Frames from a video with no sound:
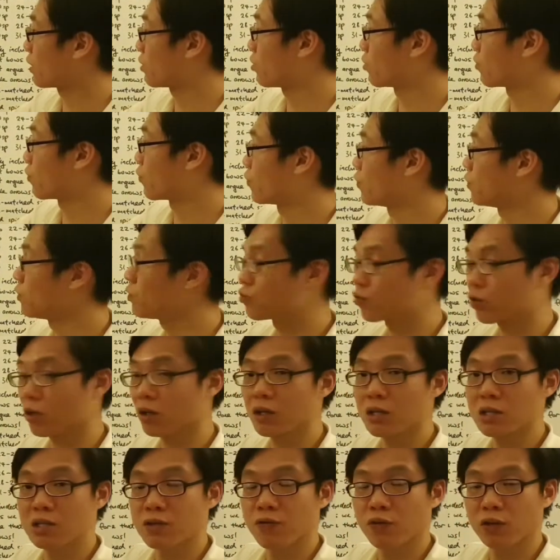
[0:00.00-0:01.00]
at your full
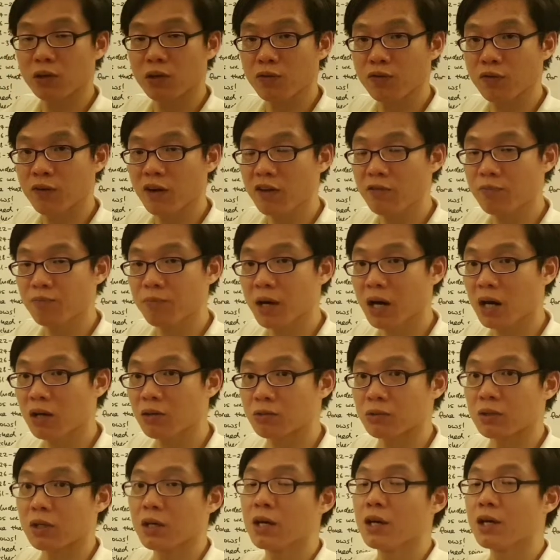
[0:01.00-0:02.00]
draw, it's 45
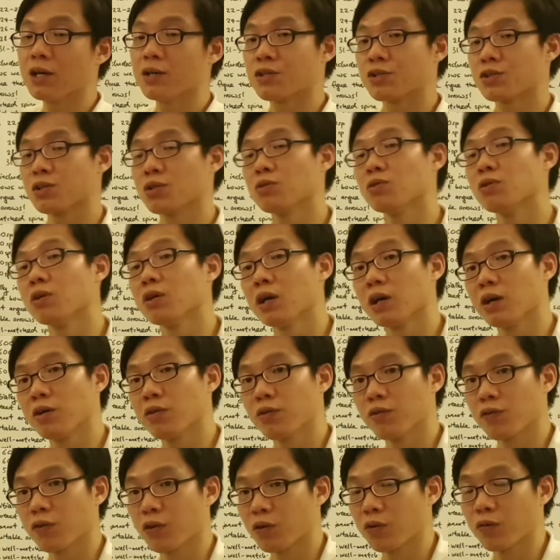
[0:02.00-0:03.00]
pound. So
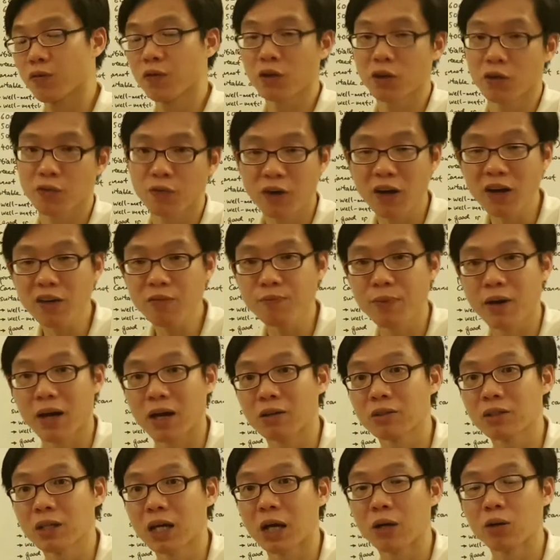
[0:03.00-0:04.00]
for 45
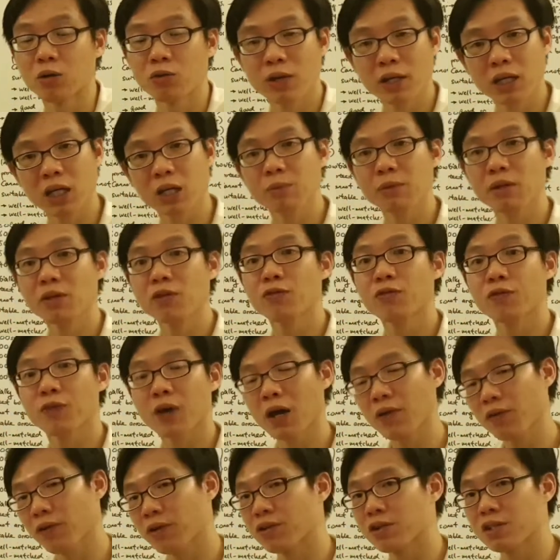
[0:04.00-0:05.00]
pound, I would recommend
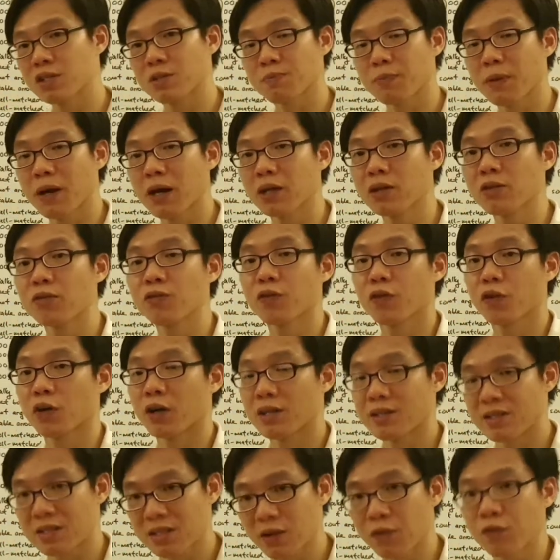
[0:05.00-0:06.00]
500 spine
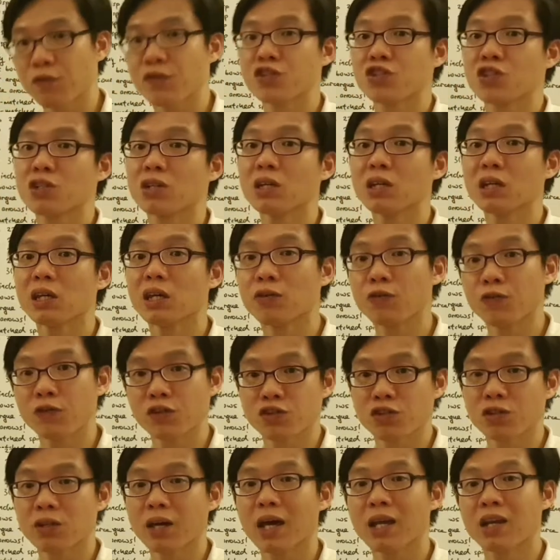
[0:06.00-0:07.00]
for a sufficiently
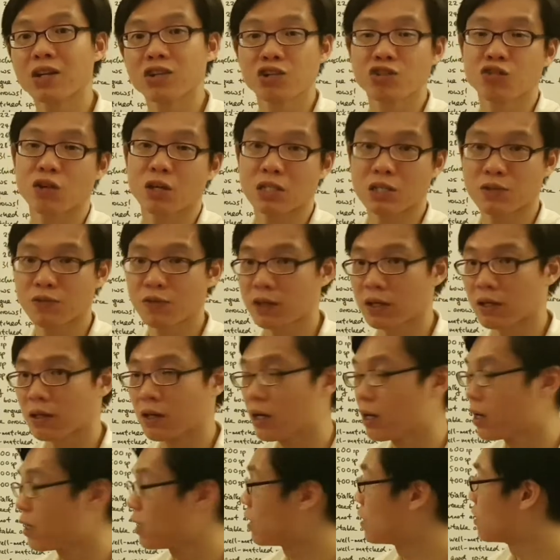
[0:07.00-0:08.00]
efficient energy transfer.